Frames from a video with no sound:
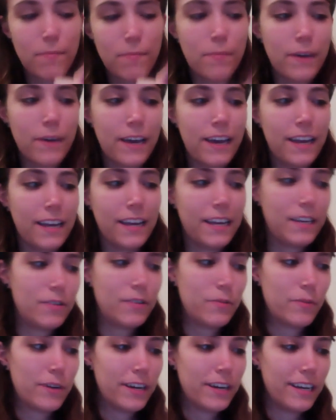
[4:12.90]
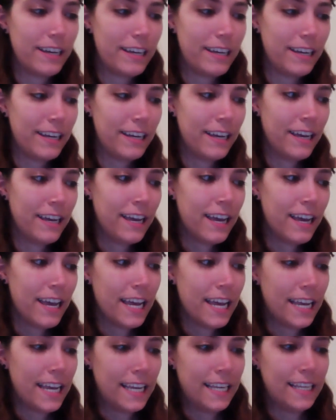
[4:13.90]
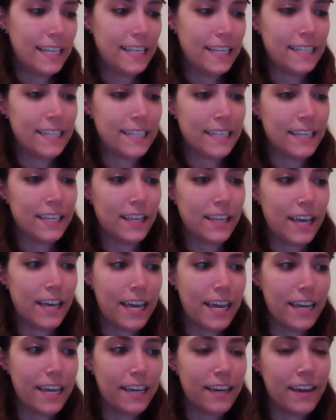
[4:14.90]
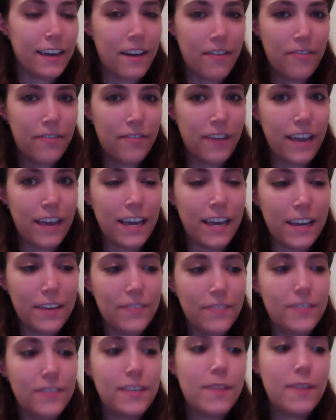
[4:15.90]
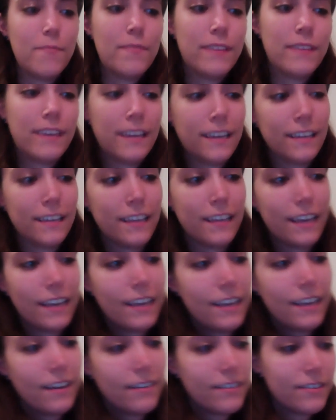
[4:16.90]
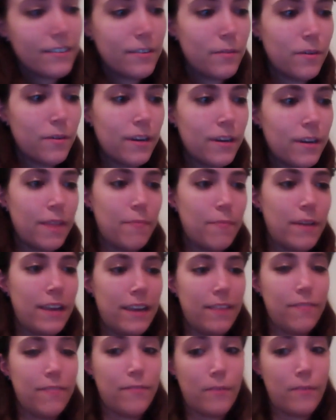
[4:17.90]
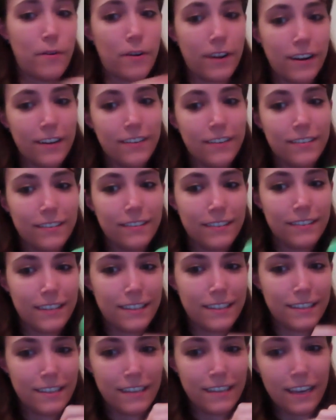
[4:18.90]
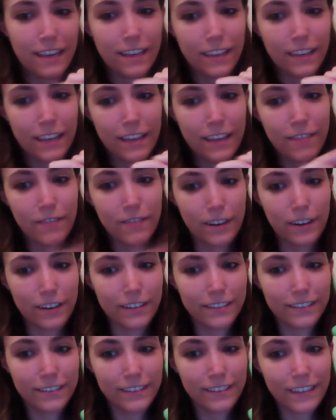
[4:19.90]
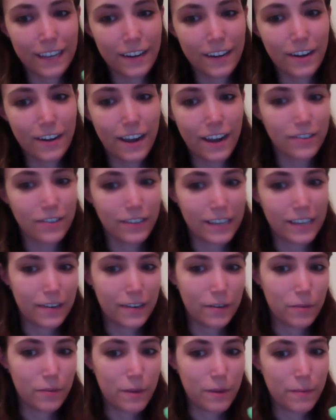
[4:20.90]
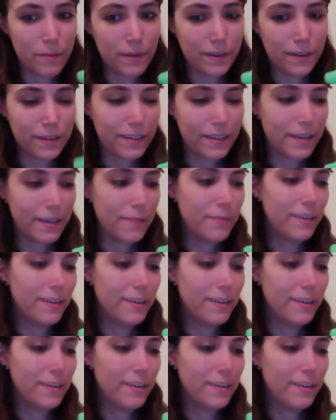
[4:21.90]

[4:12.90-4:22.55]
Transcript: but each one is like a fan of something. Like here's the one I made this is Iggly for International Geek Girls Pen Pal Club.